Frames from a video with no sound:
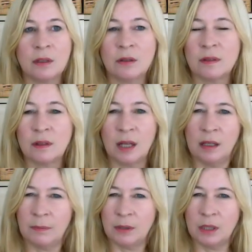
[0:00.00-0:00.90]
is there
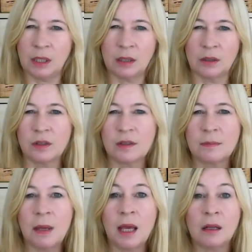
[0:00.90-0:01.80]
any particular
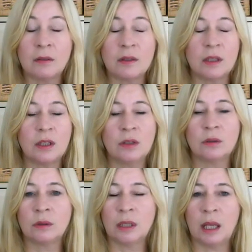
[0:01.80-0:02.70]
smells that you
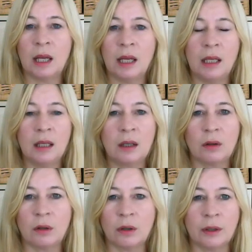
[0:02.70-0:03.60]
don't like,
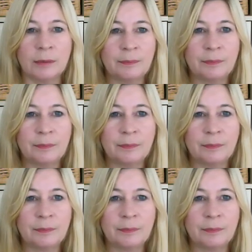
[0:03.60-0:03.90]
or